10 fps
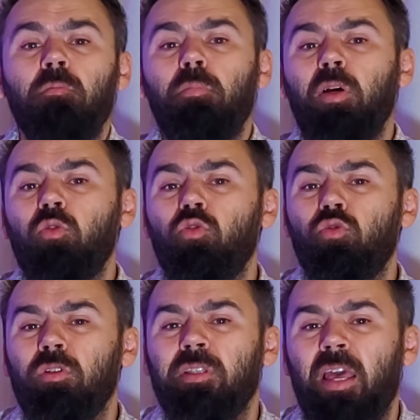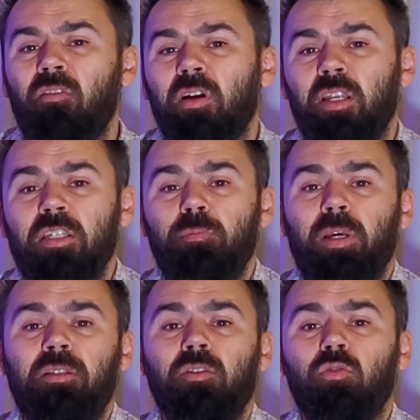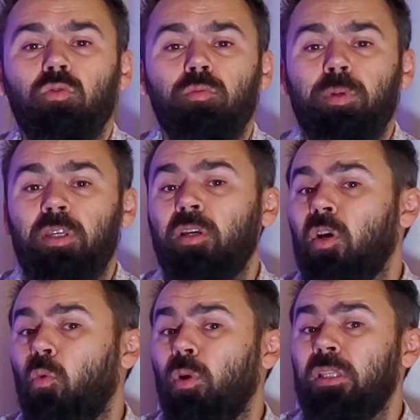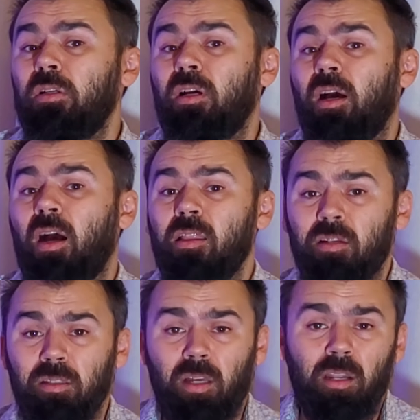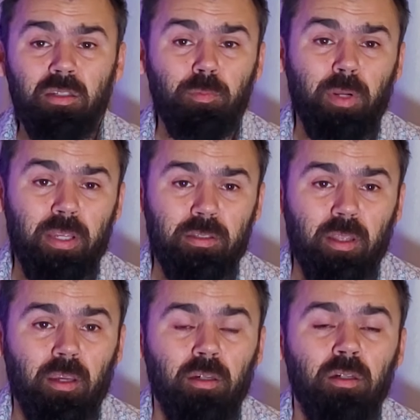but you should never expect it to be with a one hundred dollar price tag.